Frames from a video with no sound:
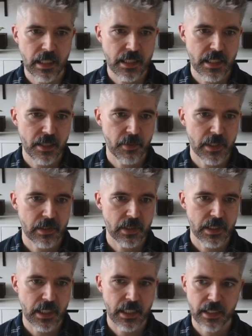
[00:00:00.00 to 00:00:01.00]
see what it
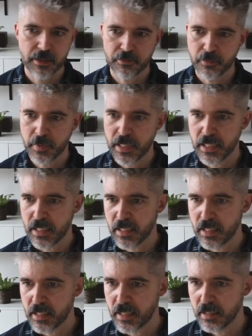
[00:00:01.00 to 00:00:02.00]
looks like if
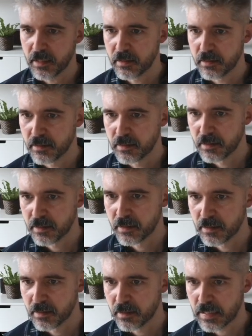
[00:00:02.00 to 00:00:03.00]
we
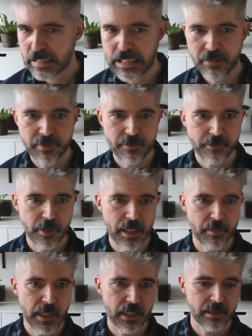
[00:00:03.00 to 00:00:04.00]
leave the
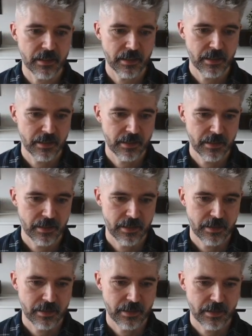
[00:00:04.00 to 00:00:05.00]
framing
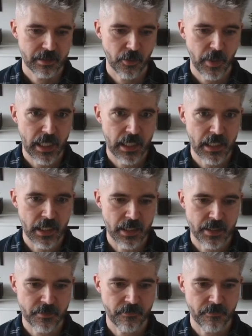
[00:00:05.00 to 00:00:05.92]
the way it is.